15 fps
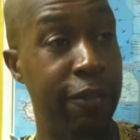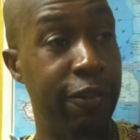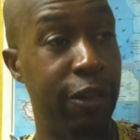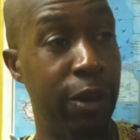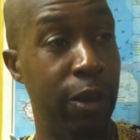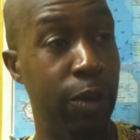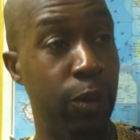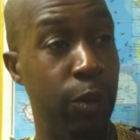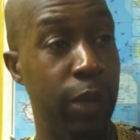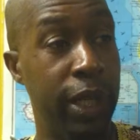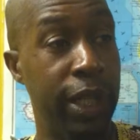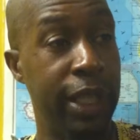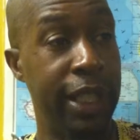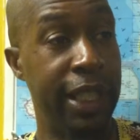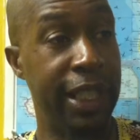for
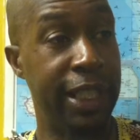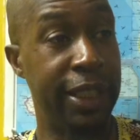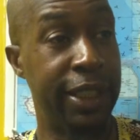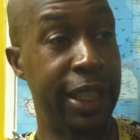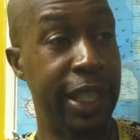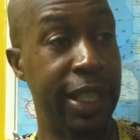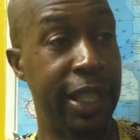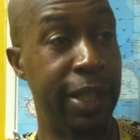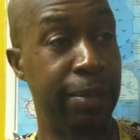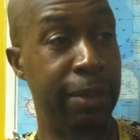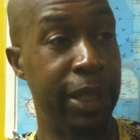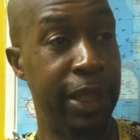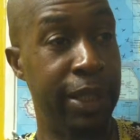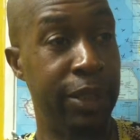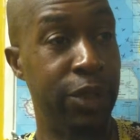what it is that they're
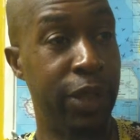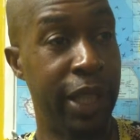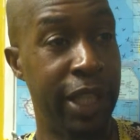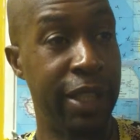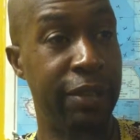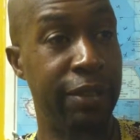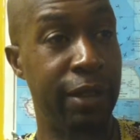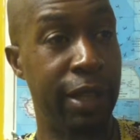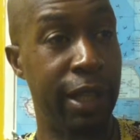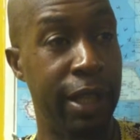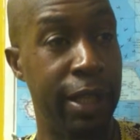being trained